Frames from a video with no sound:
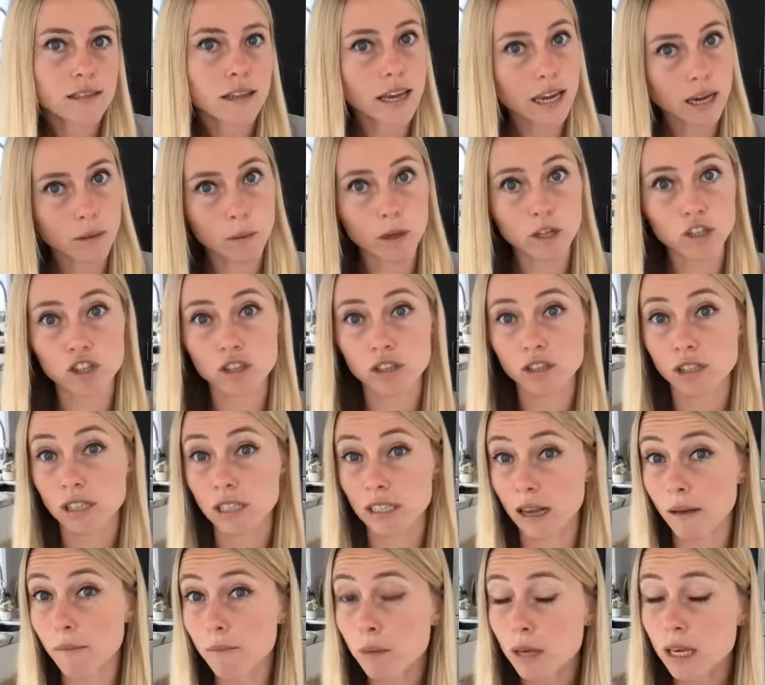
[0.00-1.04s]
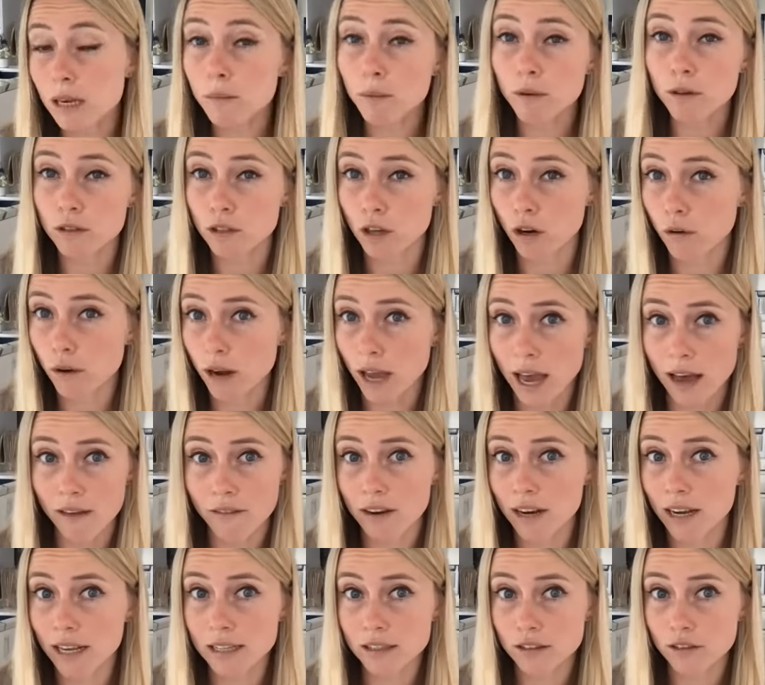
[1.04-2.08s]
Like I mentioned, some people don't have
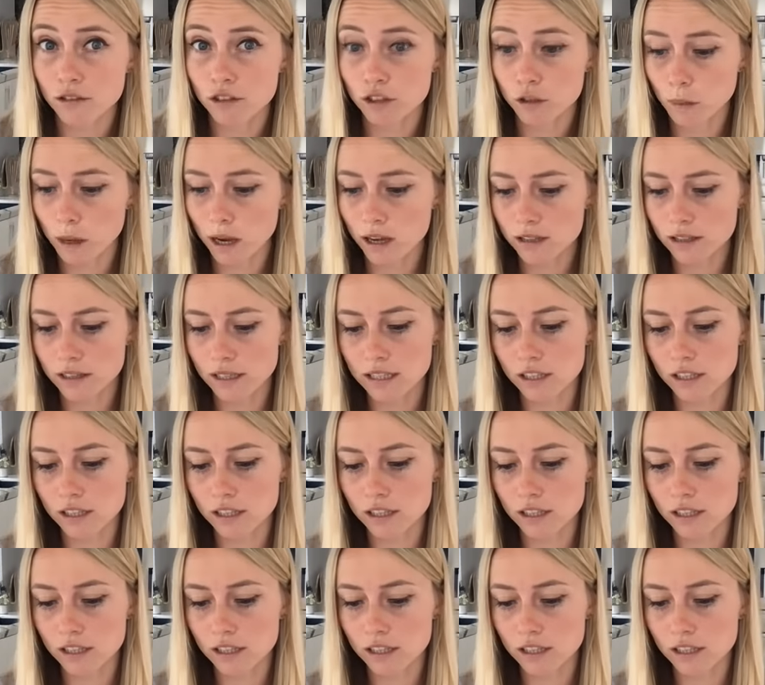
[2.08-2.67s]
an insulin response.